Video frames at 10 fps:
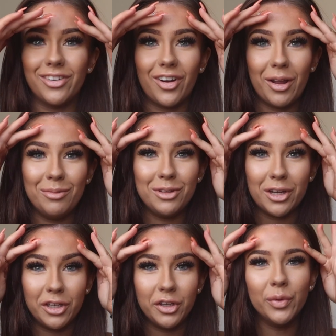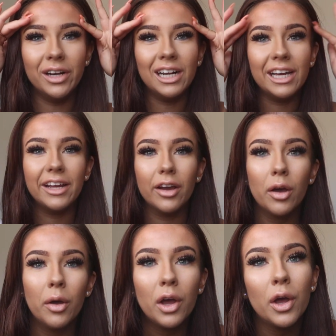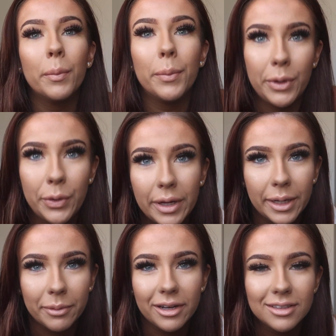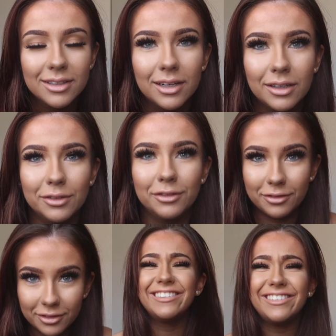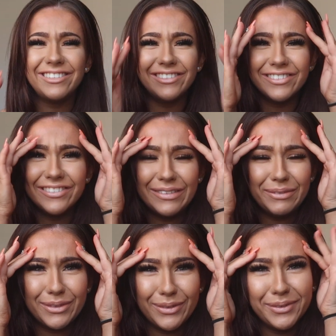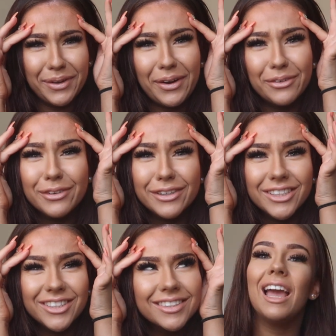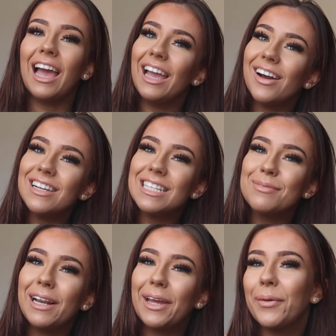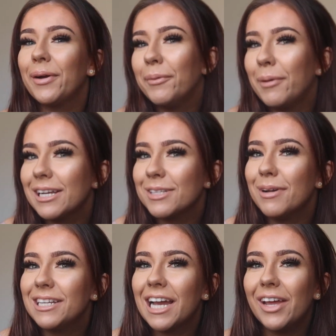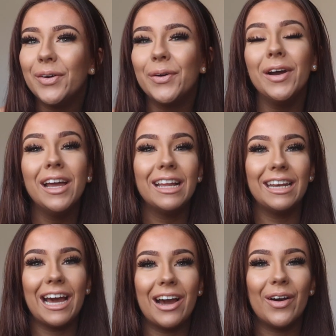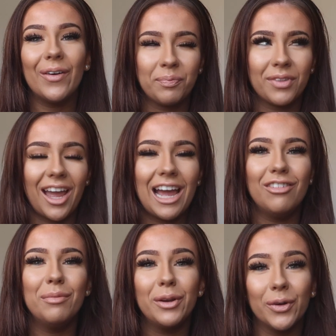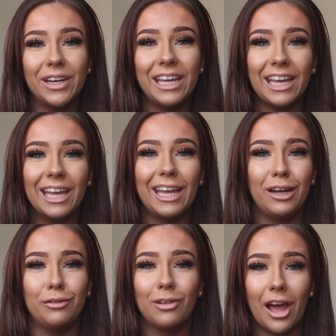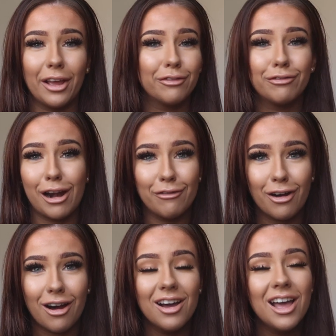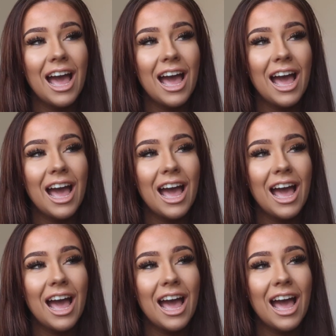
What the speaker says: I'm genuinely pooing myself. Oh, I'm so nervous. Hey guys, it's Millie. Welcome back to my channel. Now, I haven't been on here in like forever